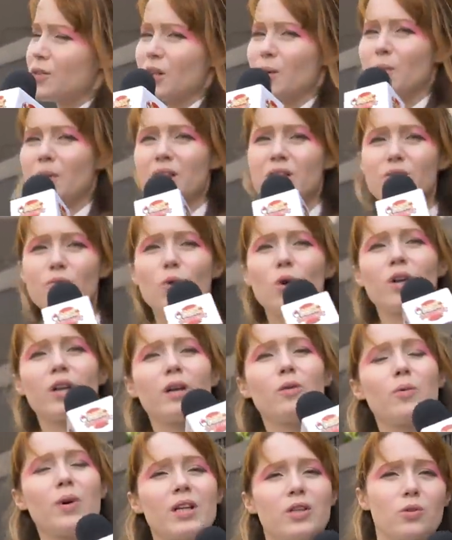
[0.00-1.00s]
someone is
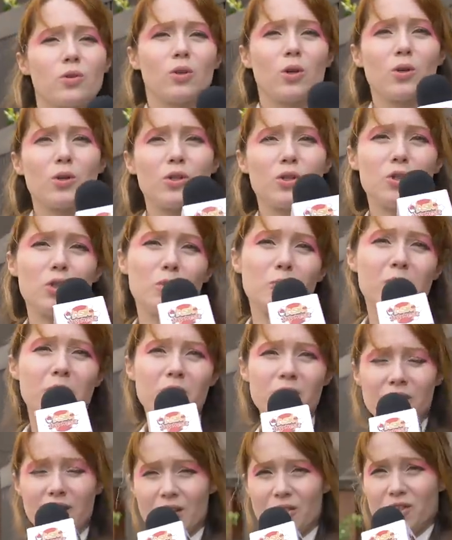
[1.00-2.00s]
walking way too close to you
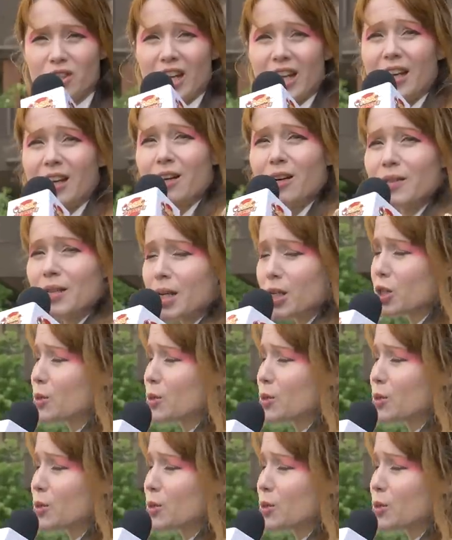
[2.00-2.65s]
because they're checking out their